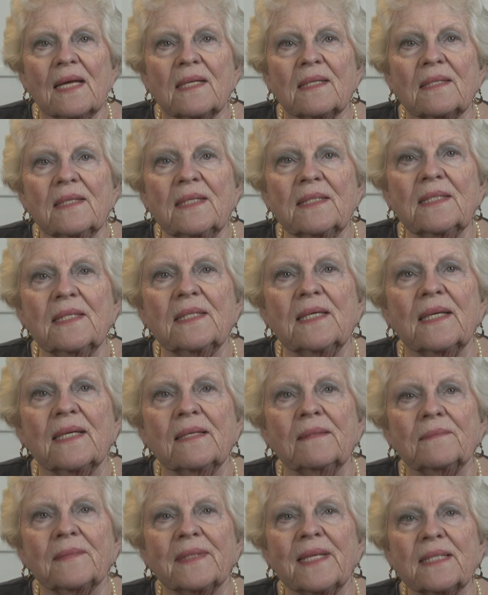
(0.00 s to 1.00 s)

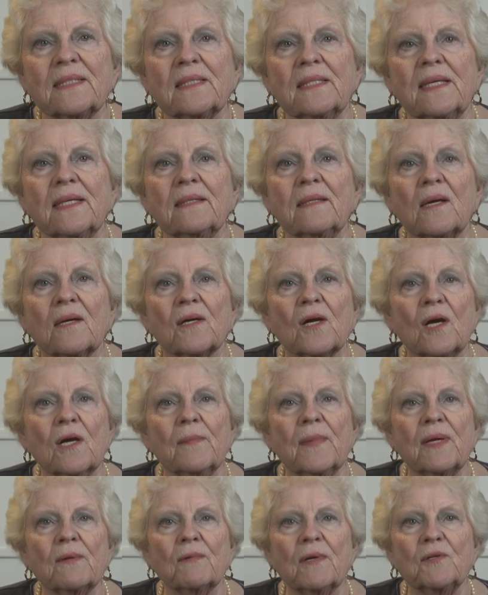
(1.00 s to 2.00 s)
Lessening
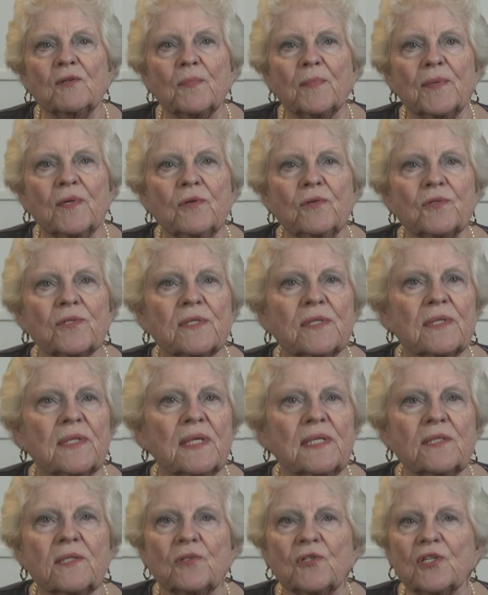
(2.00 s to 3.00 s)
karmic retribution
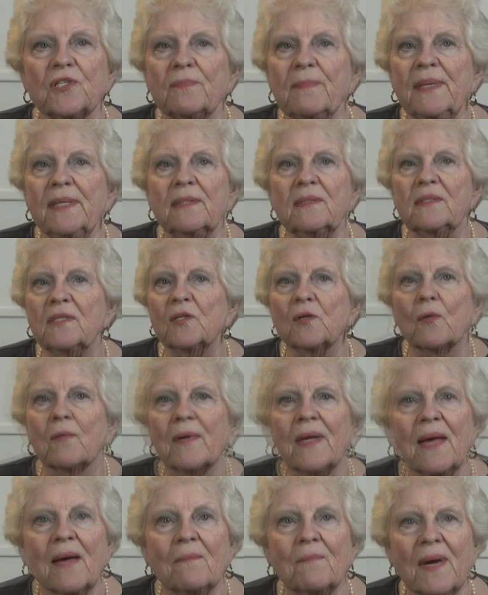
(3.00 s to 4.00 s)
doesn't just mean
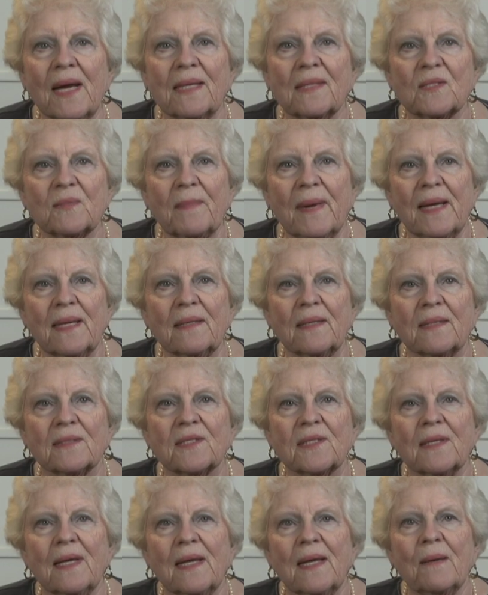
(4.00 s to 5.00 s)
zeroing a minus balance,